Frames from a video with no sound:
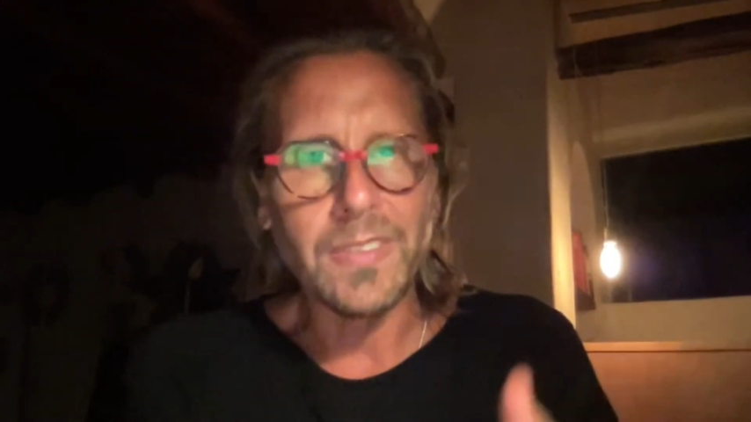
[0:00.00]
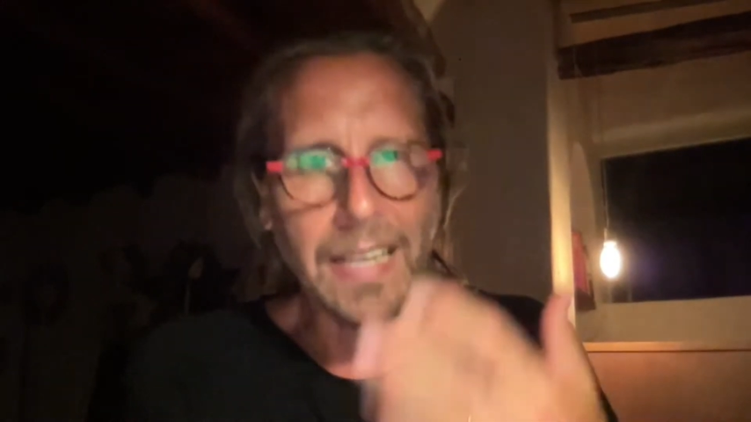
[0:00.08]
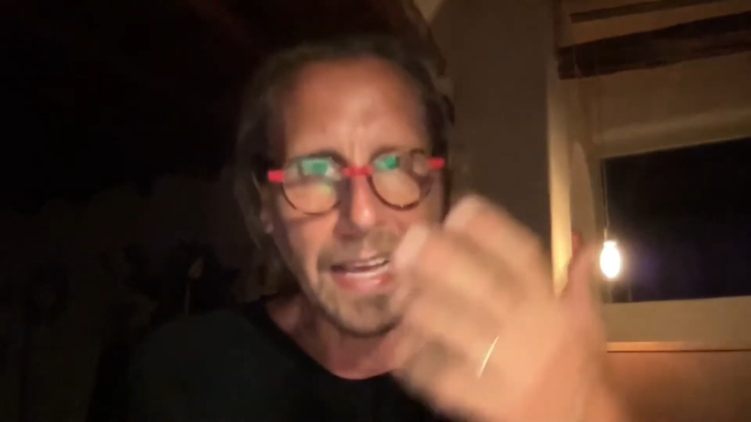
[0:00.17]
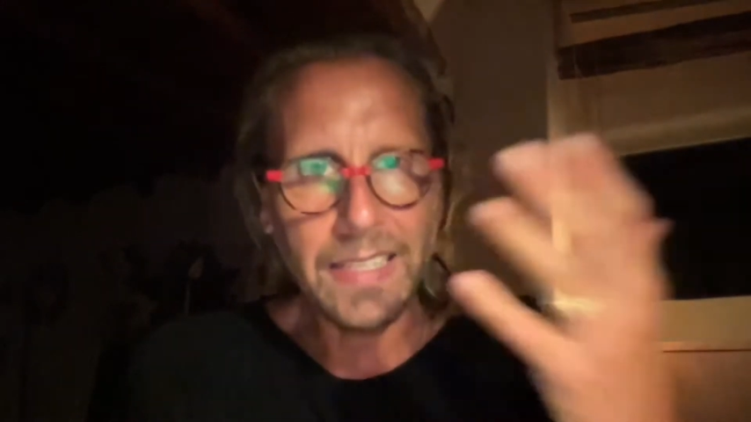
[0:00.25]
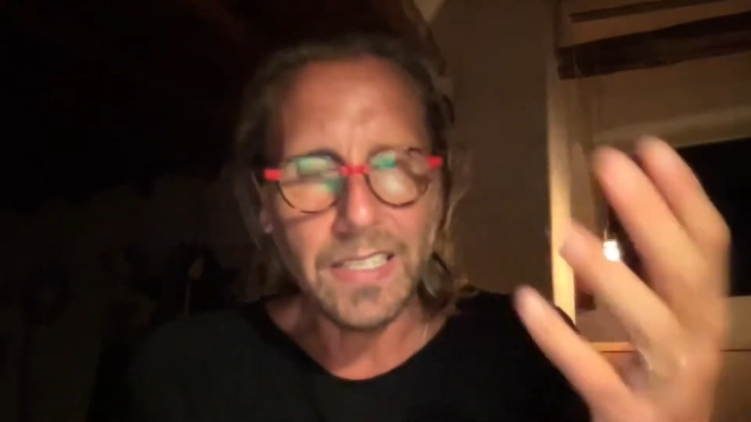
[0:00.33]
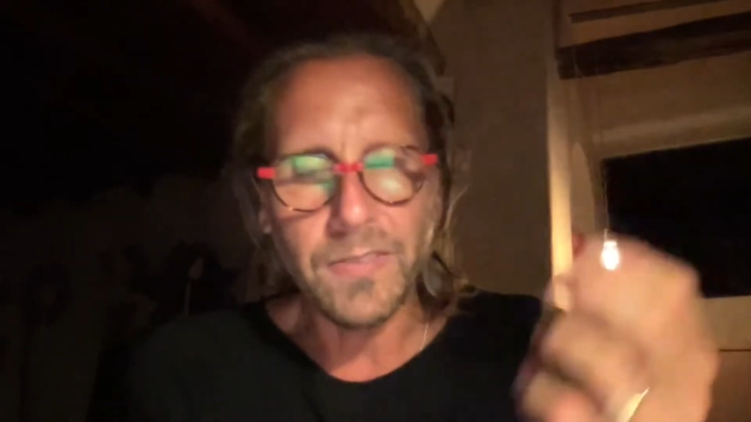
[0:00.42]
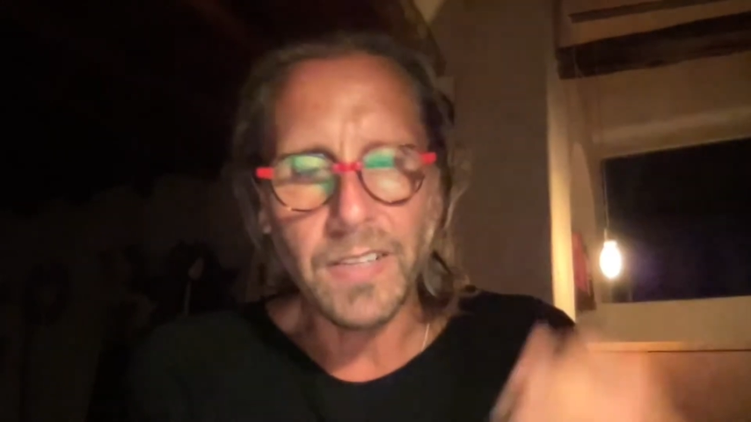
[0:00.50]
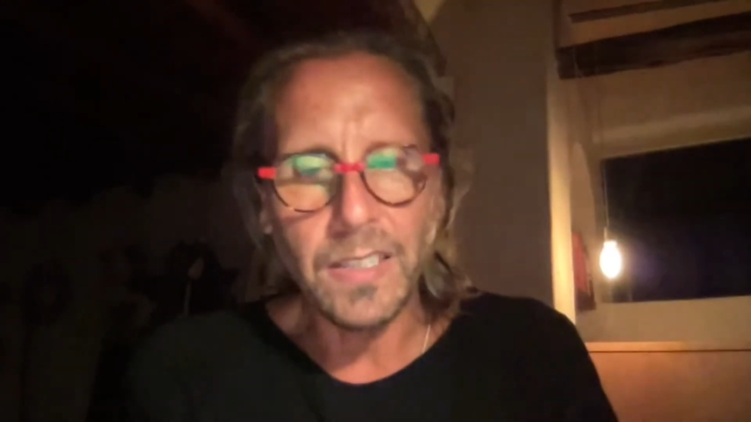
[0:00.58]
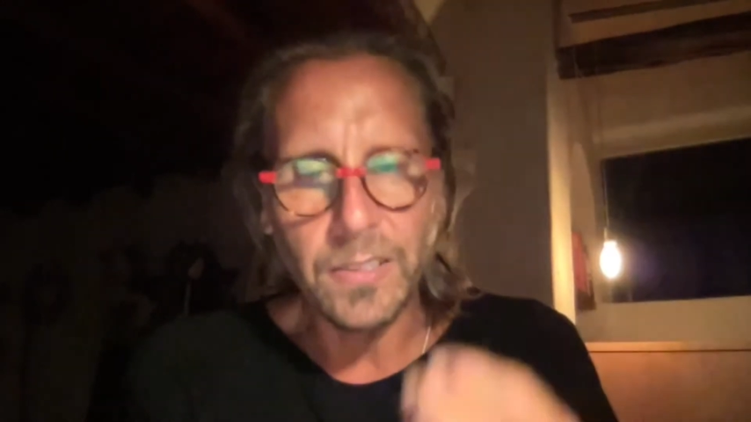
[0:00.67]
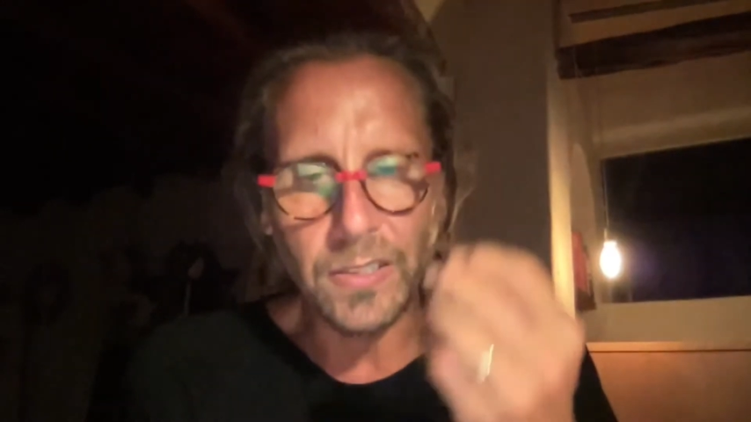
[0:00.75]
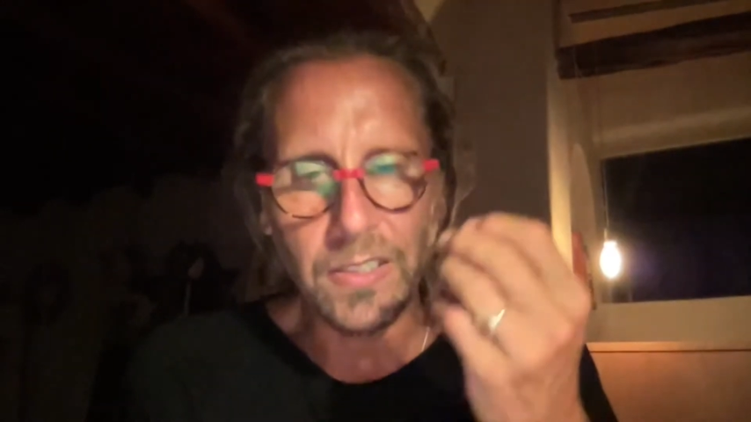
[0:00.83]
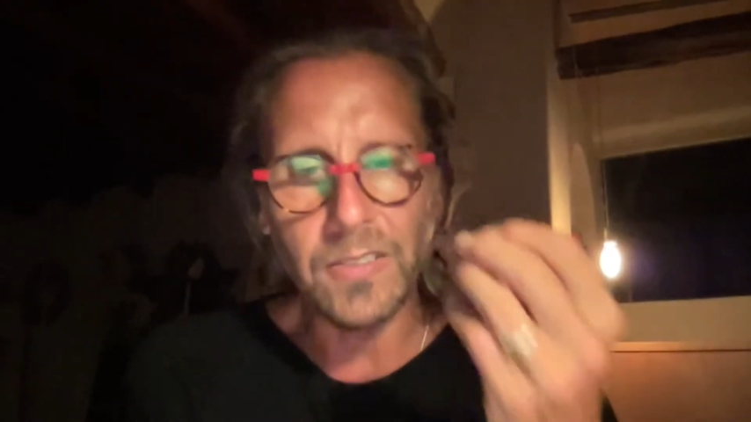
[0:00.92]
the lacking of
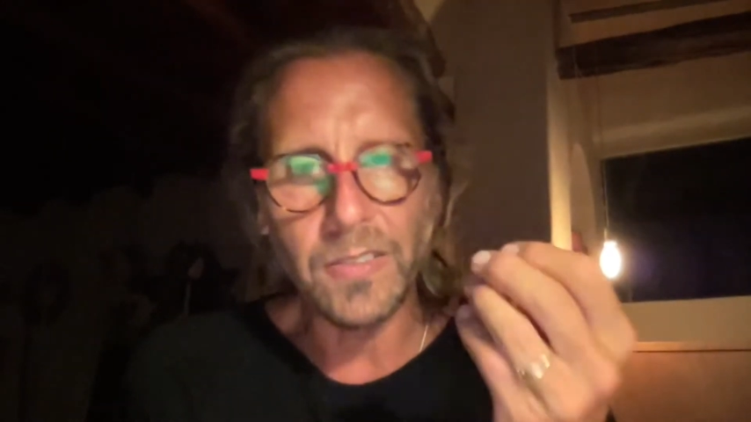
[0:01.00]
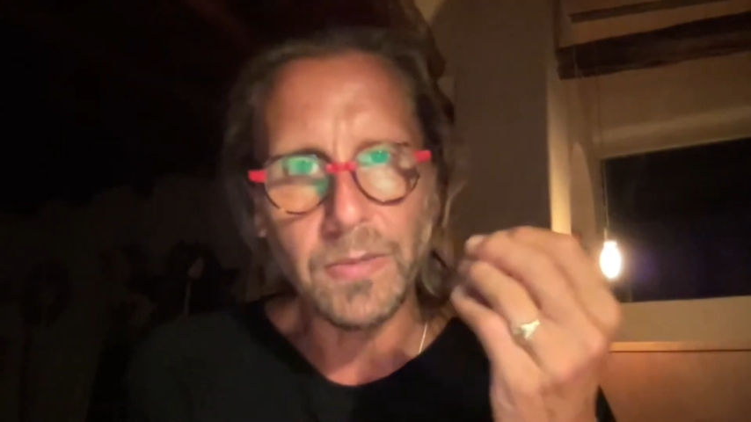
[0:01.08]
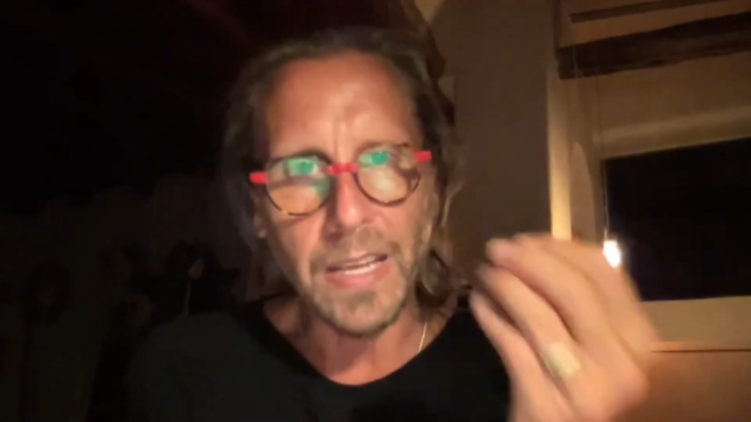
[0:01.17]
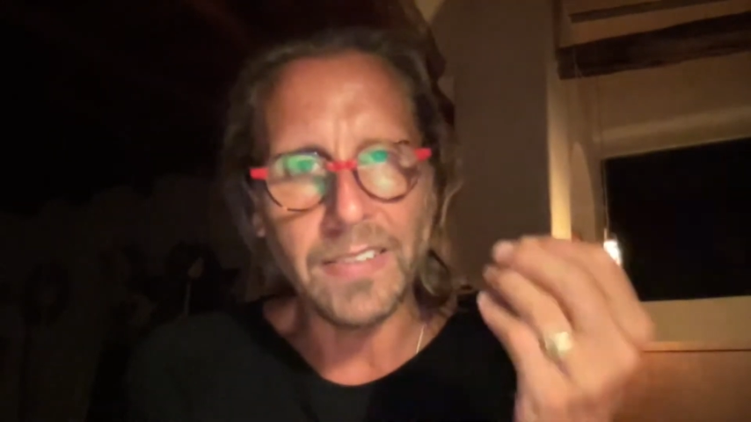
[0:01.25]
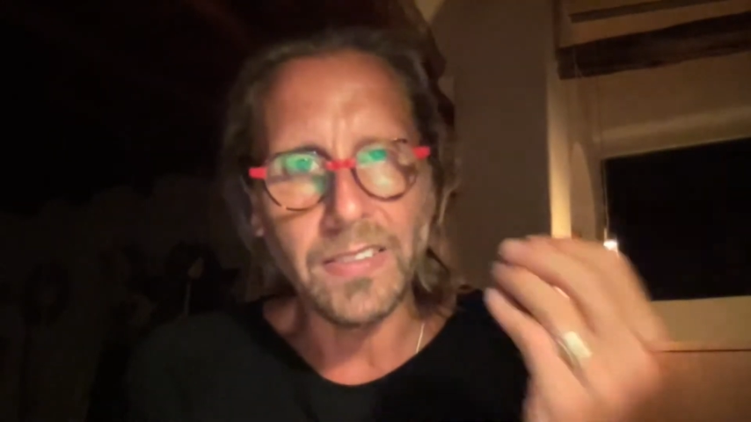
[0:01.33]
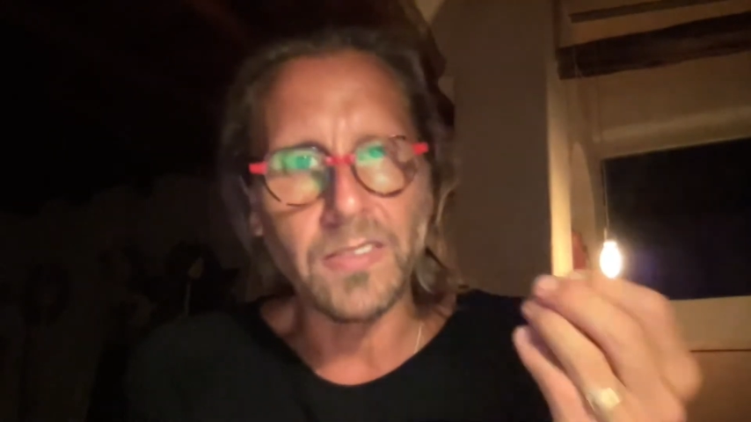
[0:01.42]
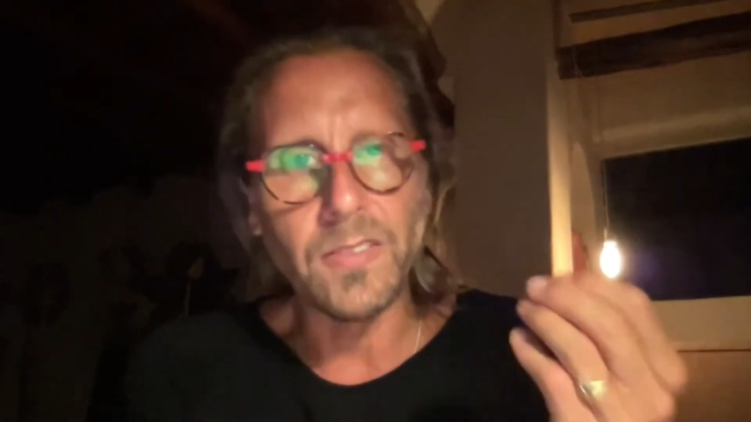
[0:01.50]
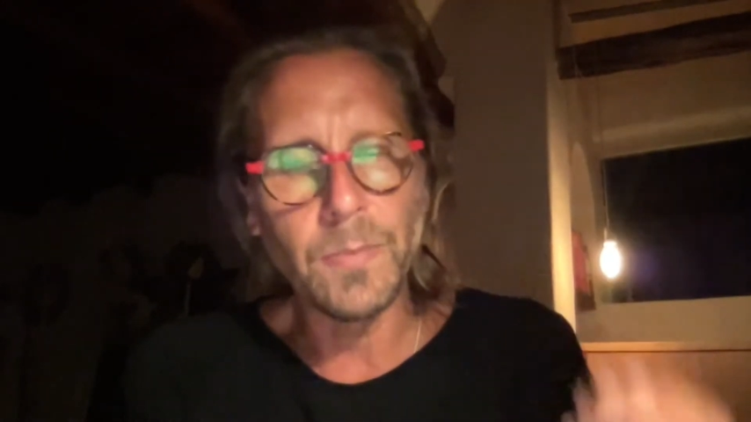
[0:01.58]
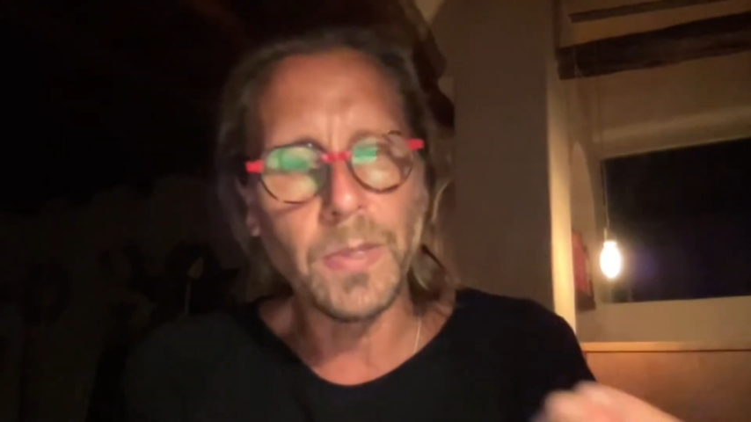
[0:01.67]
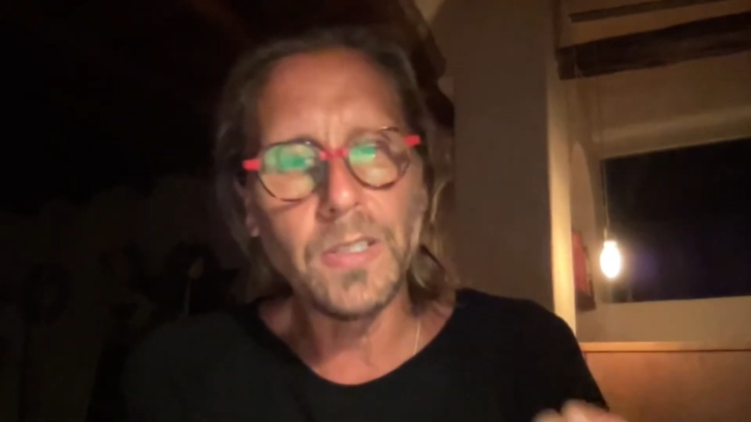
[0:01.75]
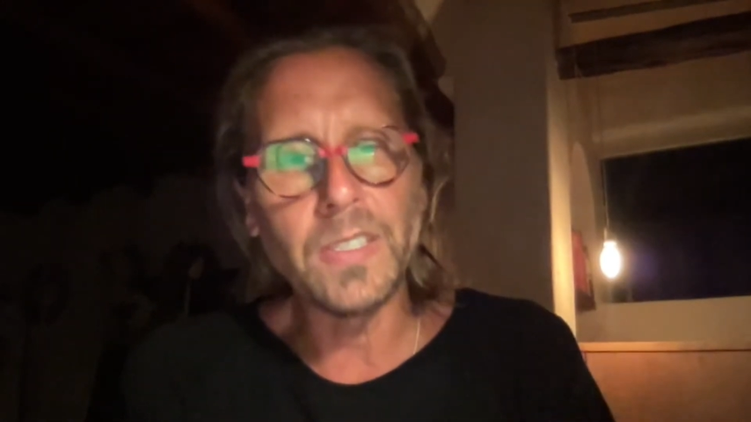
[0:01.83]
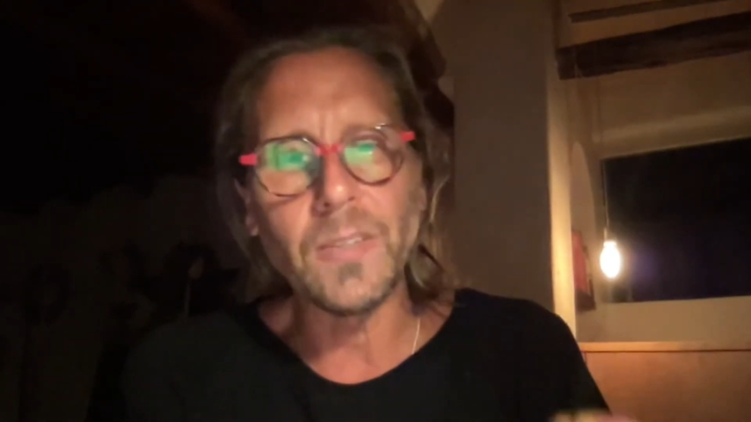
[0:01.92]
color is the essence of
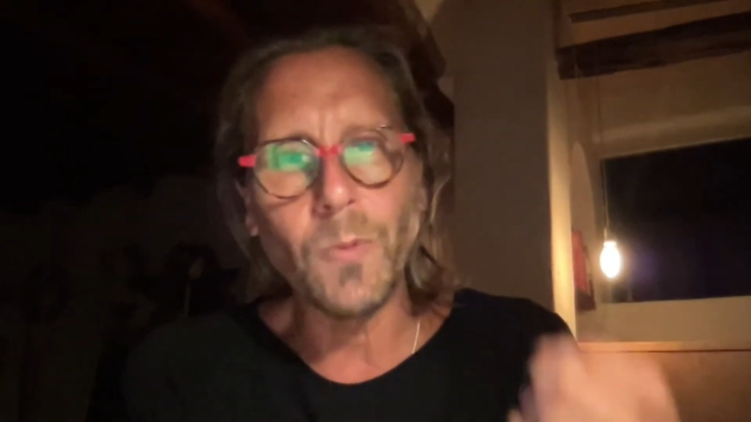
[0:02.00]
purity,